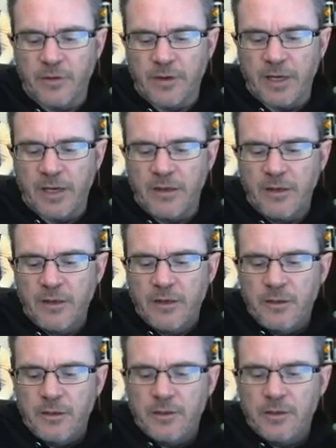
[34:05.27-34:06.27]
Okay,
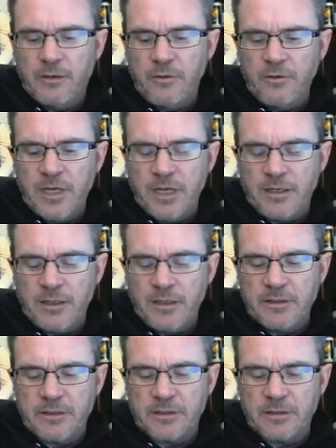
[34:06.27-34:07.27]
two
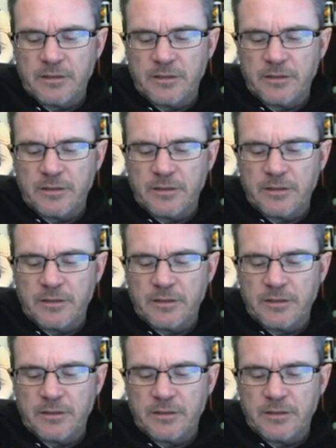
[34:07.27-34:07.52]
Yetis.